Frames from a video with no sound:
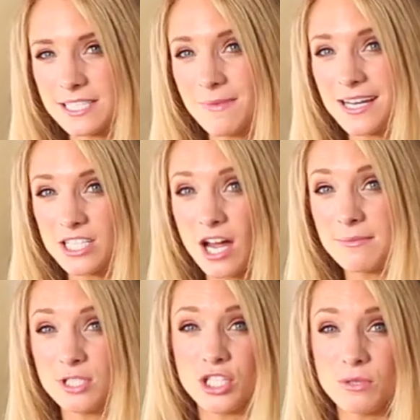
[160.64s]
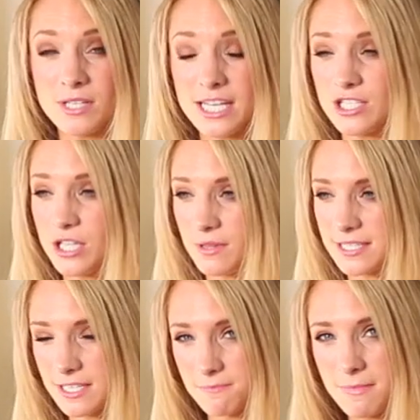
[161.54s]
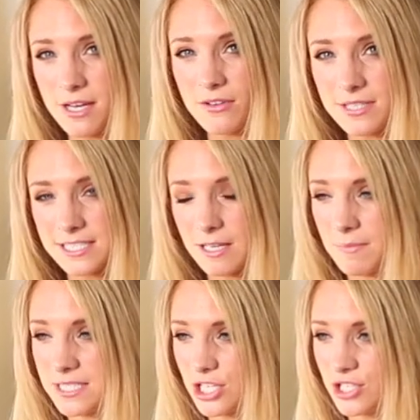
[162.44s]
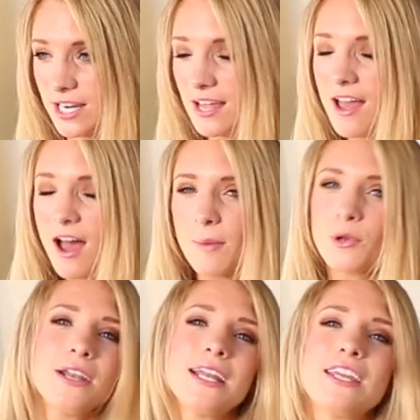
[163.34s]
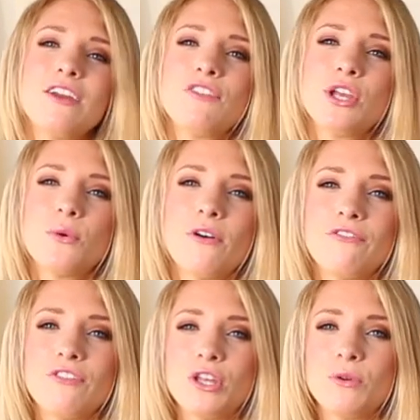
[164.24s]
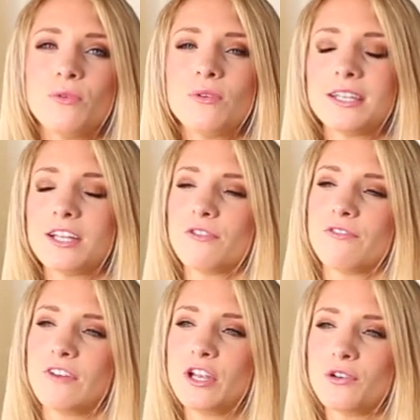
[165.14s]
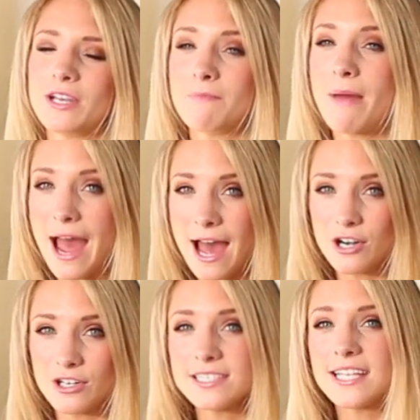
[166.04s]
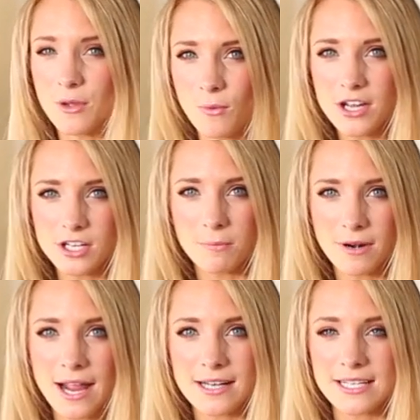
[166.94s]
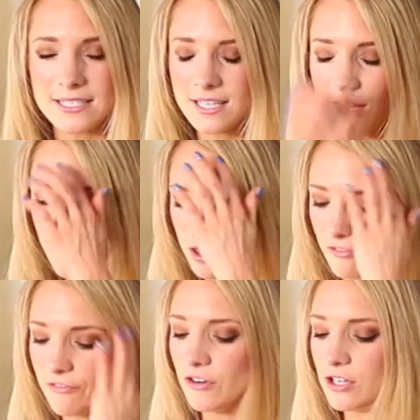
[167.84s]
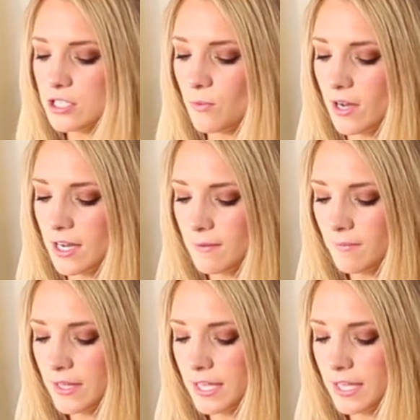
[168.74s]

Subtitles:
as many times as you need to. This is middle C position. I'm going to give you a few little fingering patterns that I want you to practice. The first one